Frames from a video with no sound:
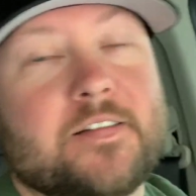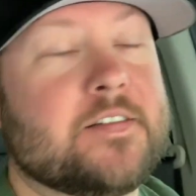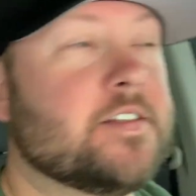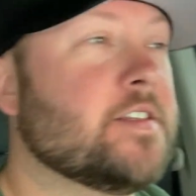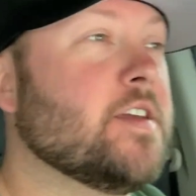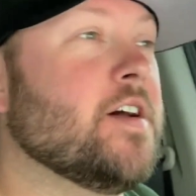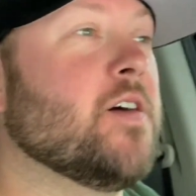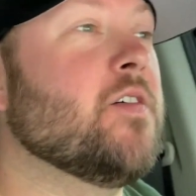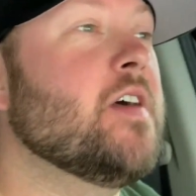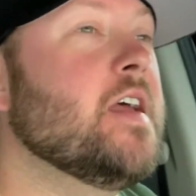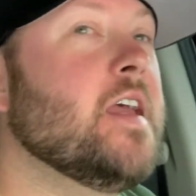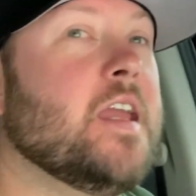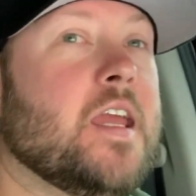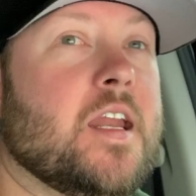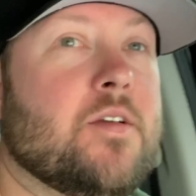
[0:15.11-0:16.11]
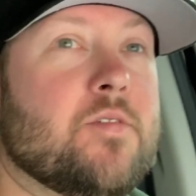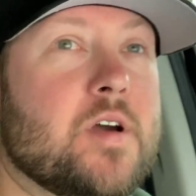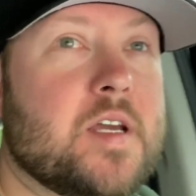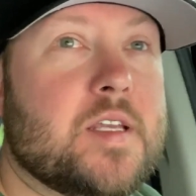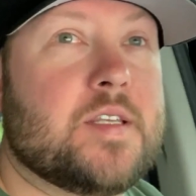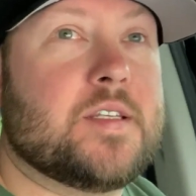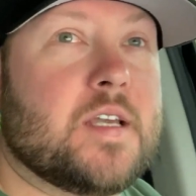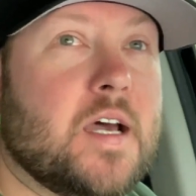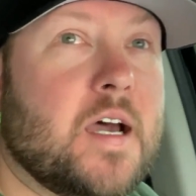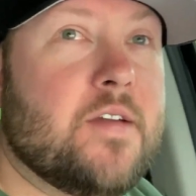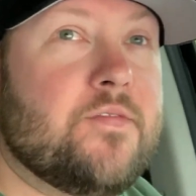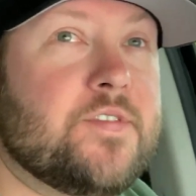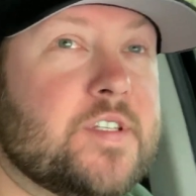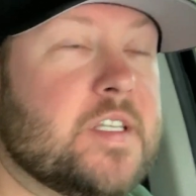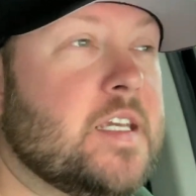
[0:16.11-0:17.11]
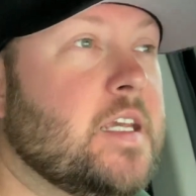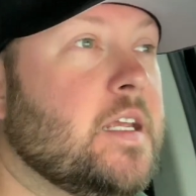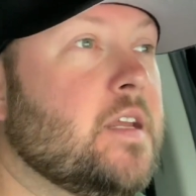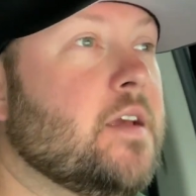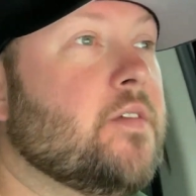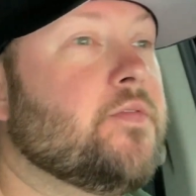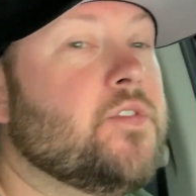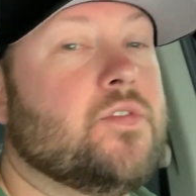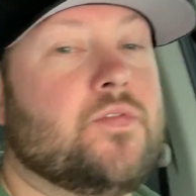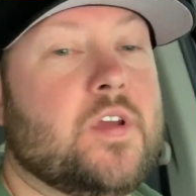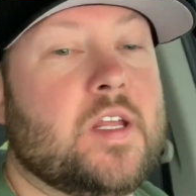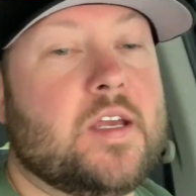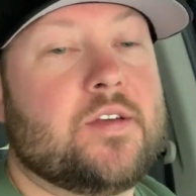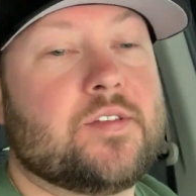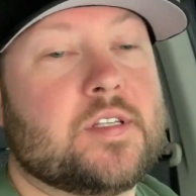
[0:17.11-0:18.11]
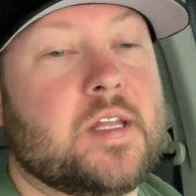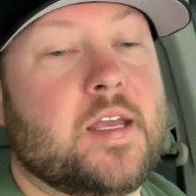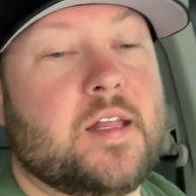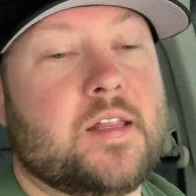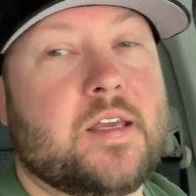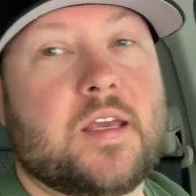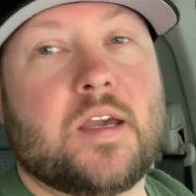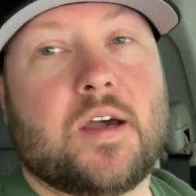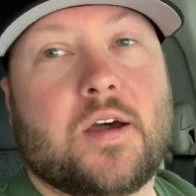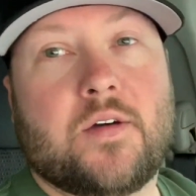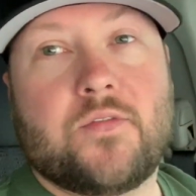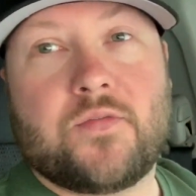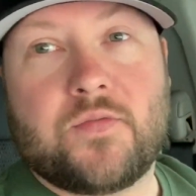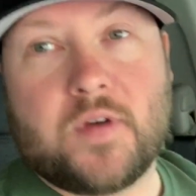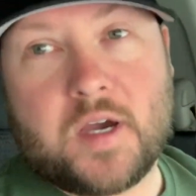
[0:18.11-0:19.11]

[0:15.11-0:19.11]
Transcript: So anyways, I've seen a few videos lately of